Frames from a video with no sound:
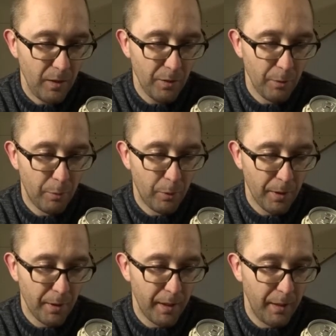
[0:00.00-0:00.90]
The
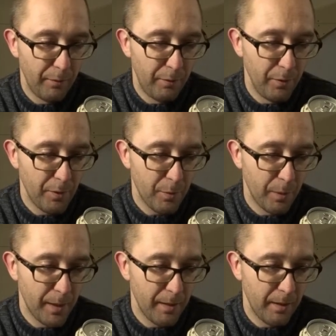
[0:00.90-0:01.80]
porter, infused
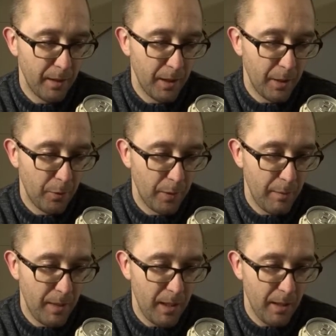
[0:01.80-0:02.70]
with
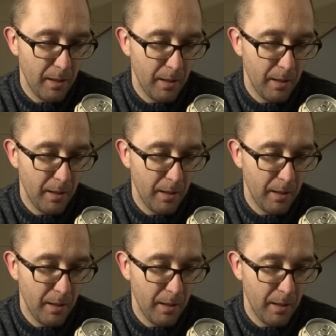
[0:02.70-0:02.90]
creamy